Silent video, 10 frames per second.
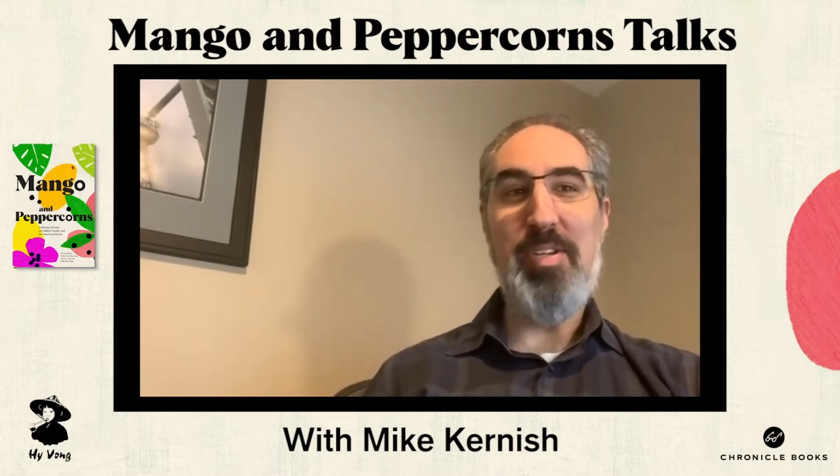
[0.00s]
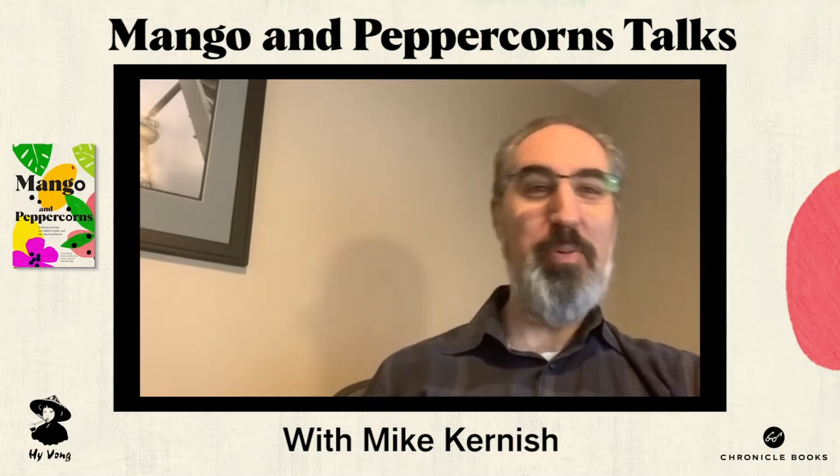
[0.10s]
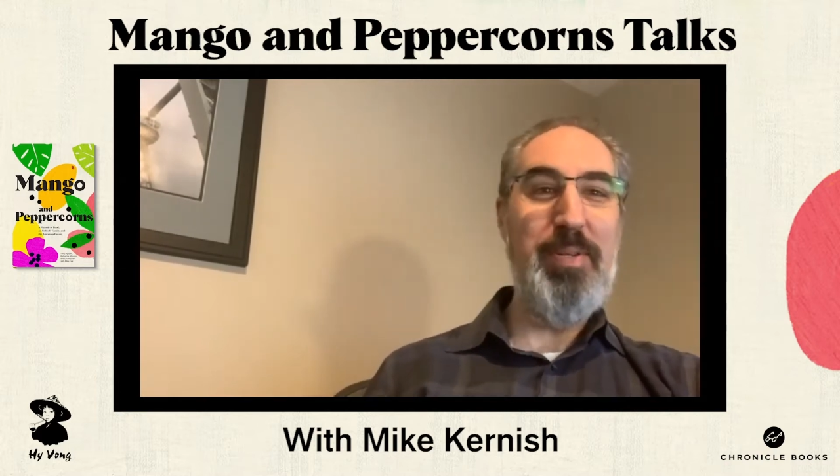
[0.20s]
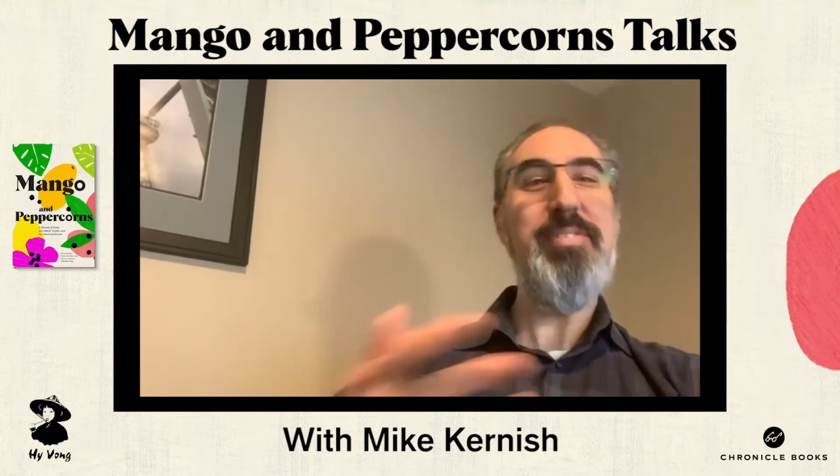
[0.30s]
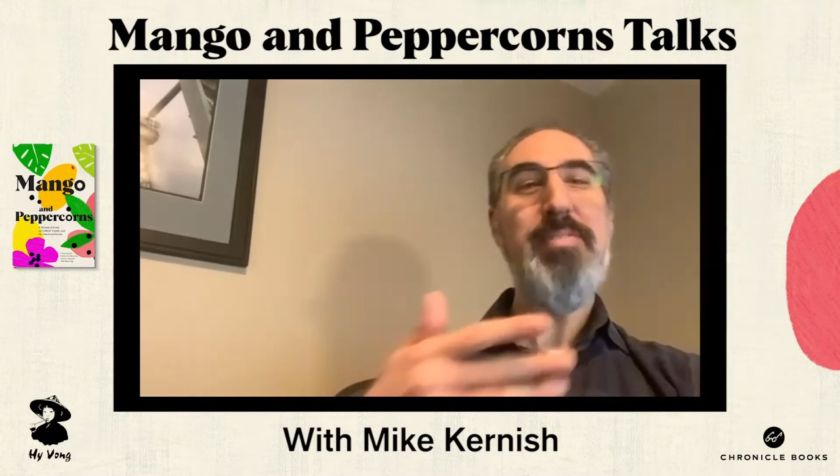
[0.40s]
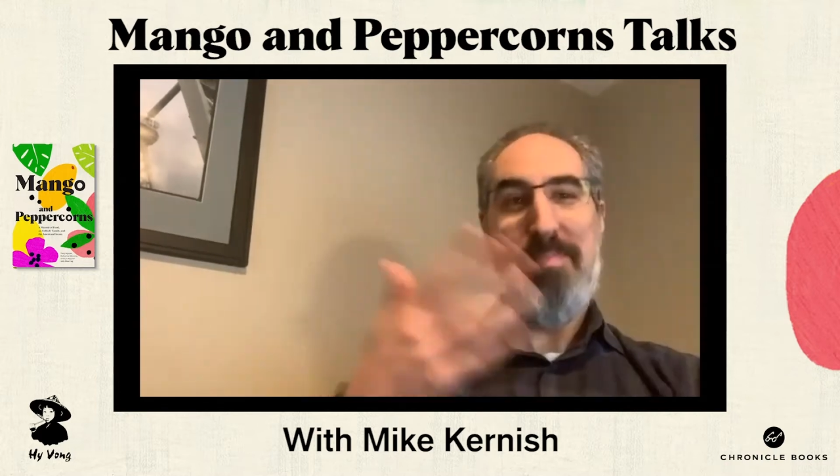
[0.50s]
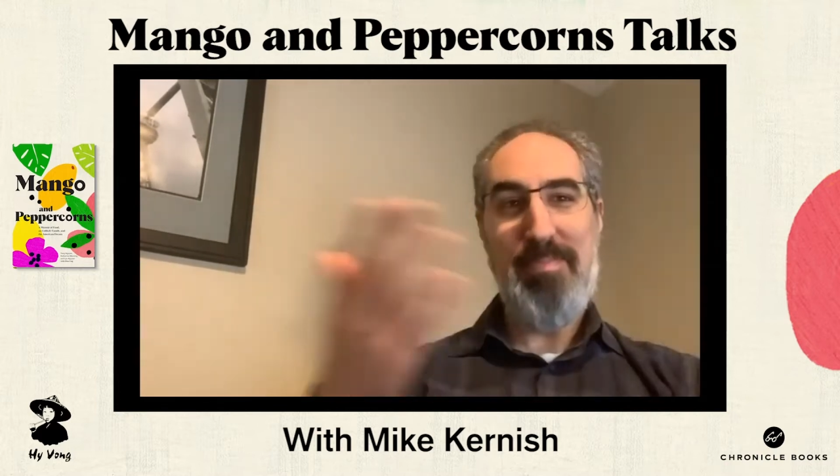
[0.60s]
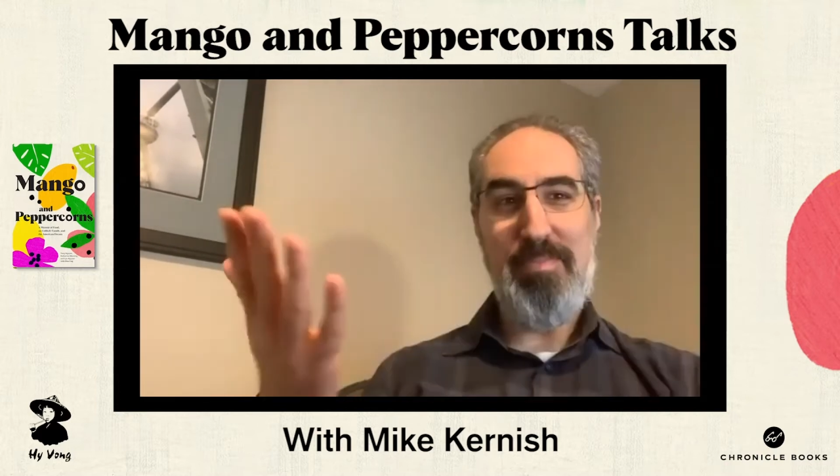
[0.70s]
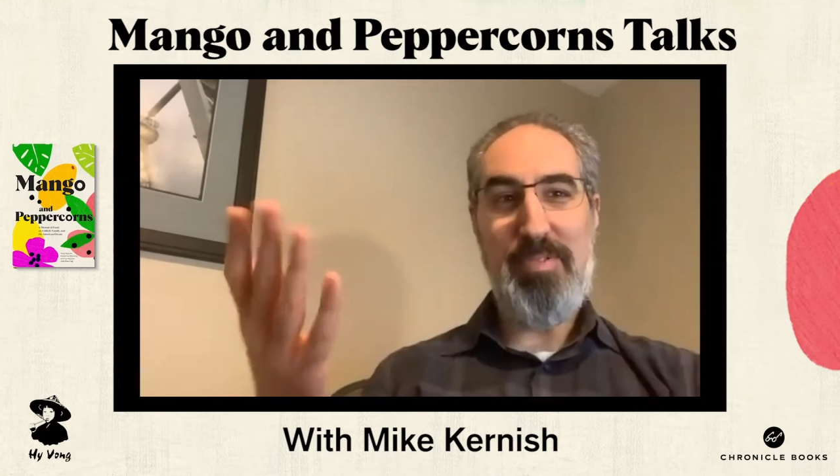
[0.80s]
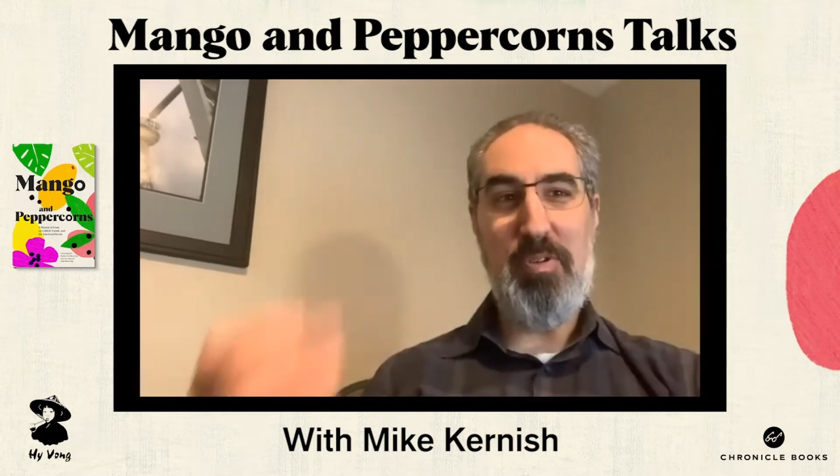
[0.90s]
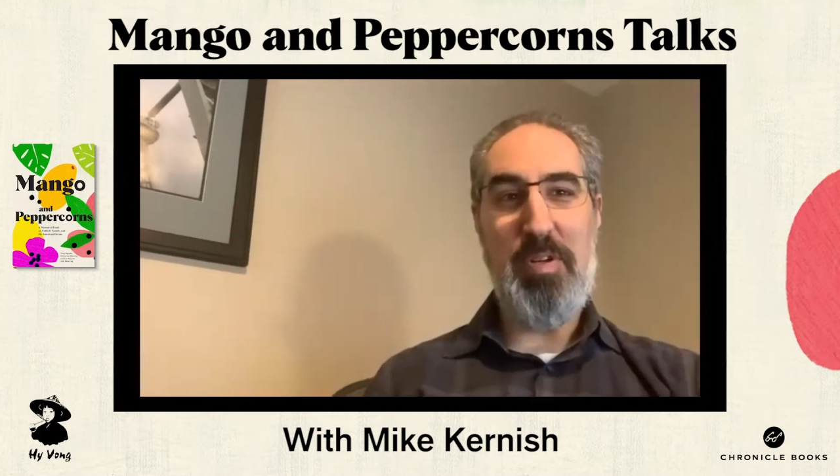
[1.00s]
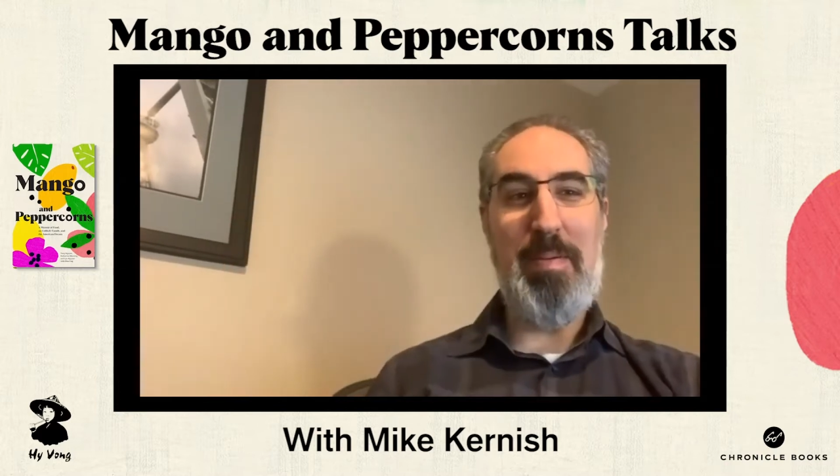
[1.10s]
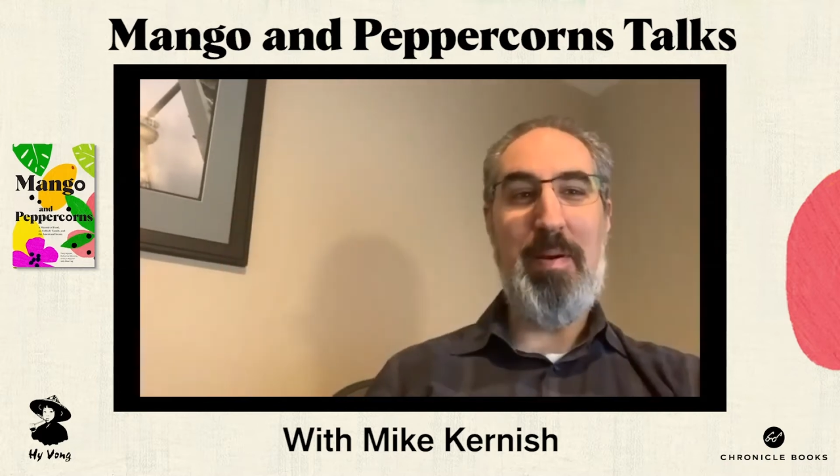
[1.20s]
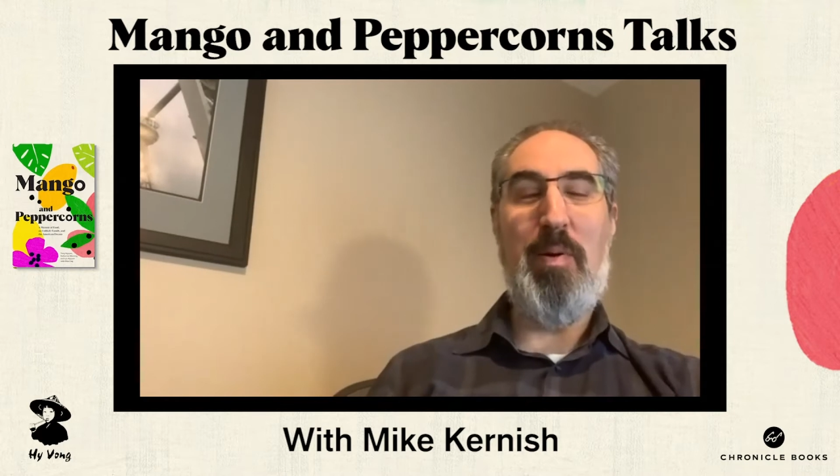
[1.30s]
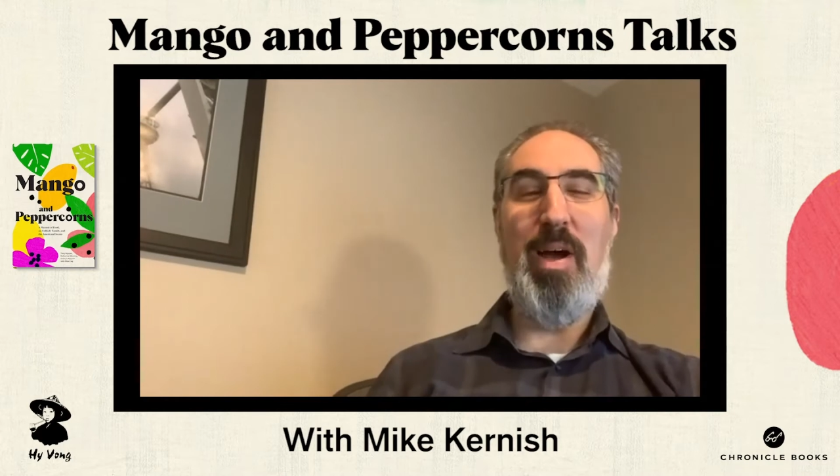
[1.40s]
who is soon to be
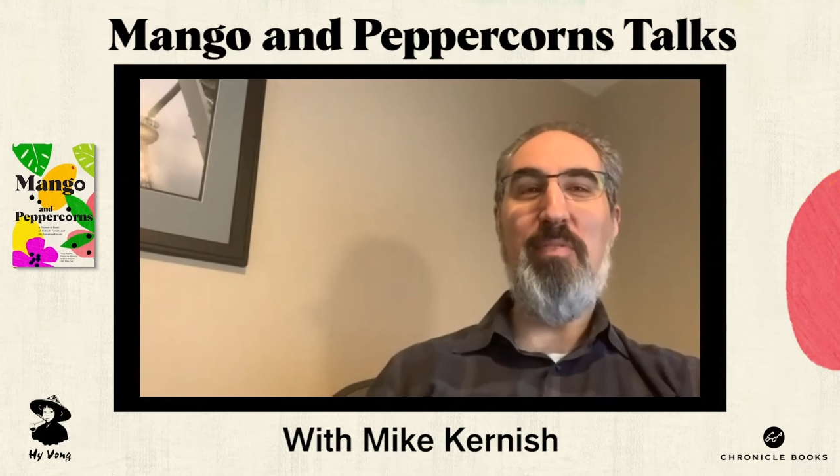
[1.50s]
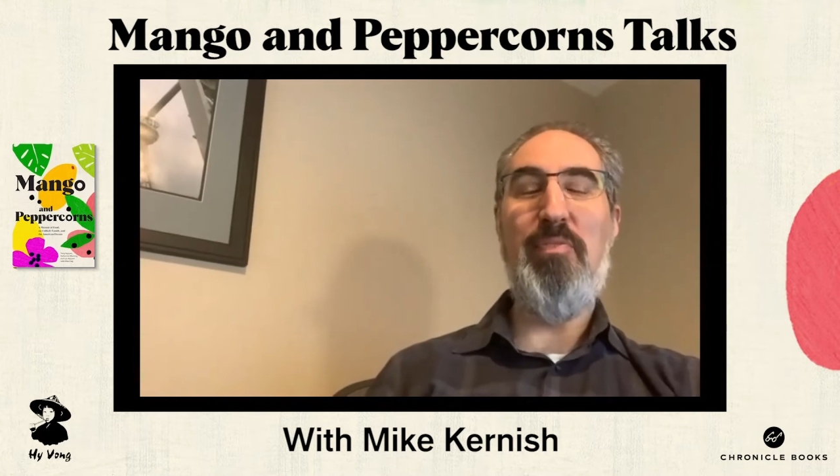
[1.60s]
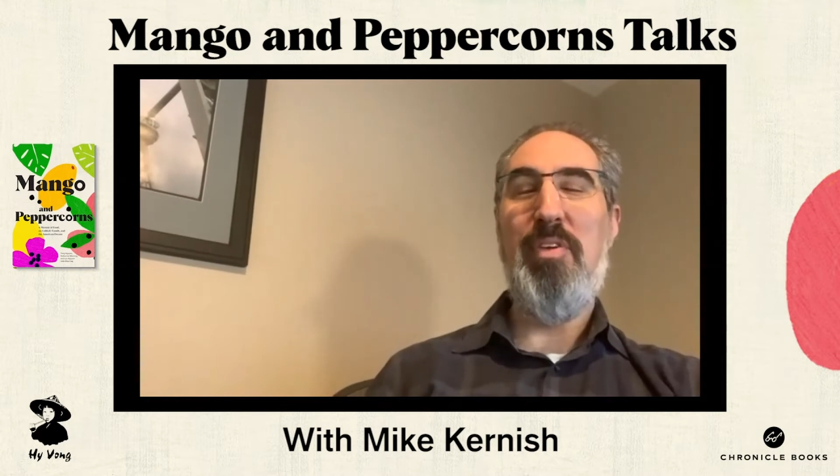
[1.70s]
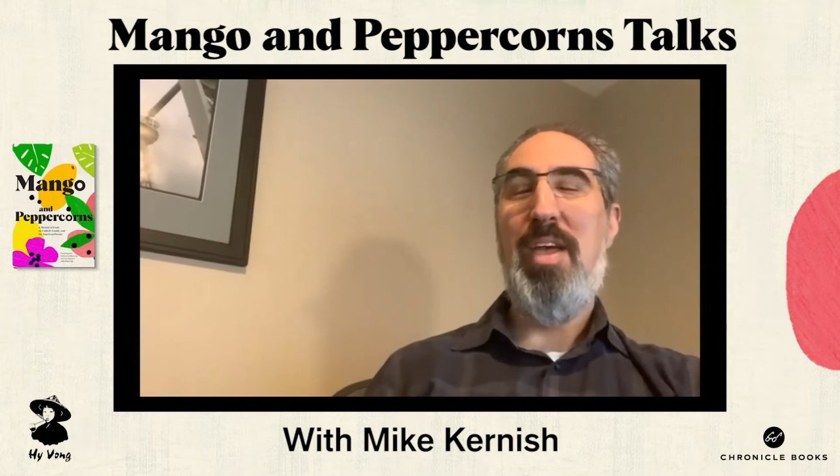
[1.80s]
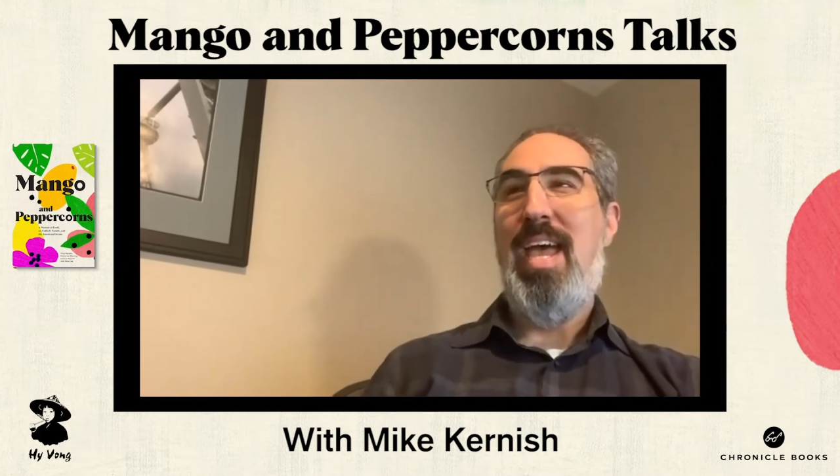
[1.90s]
my wife.